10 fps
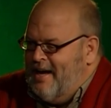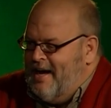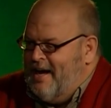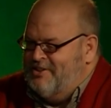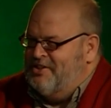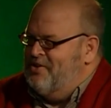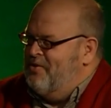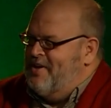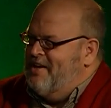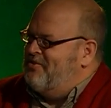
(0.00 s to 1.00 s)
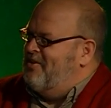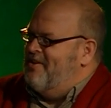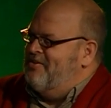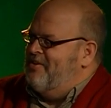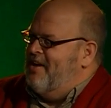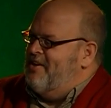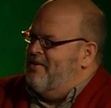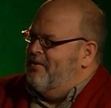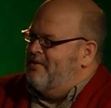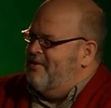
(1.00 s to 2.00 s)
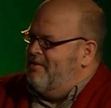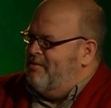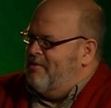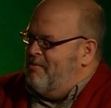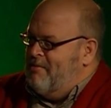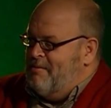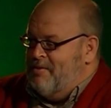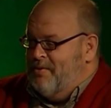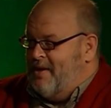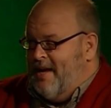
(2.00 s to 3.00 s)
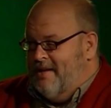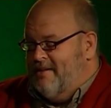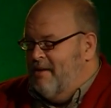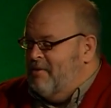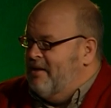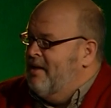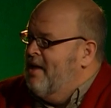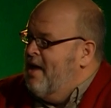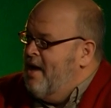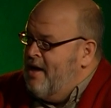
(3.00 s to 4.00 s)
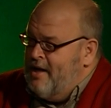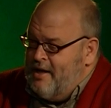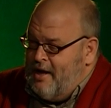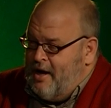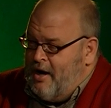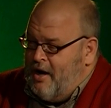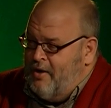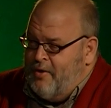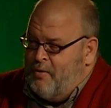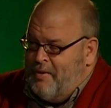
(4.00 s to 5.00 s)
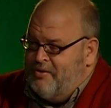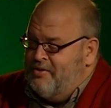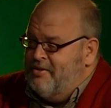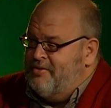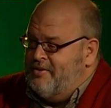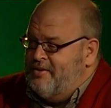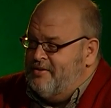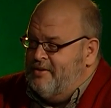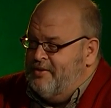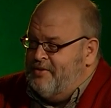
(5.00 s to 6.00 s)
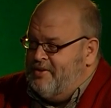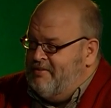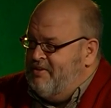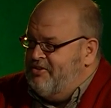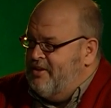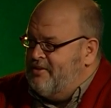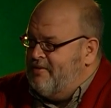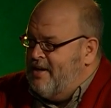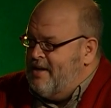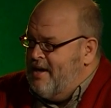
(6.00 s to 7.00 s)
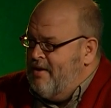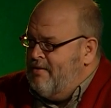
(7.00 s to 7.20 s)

I should know the answer to this and I don't, and maybe you can't tell me. Are there residents at the DV shelter right now?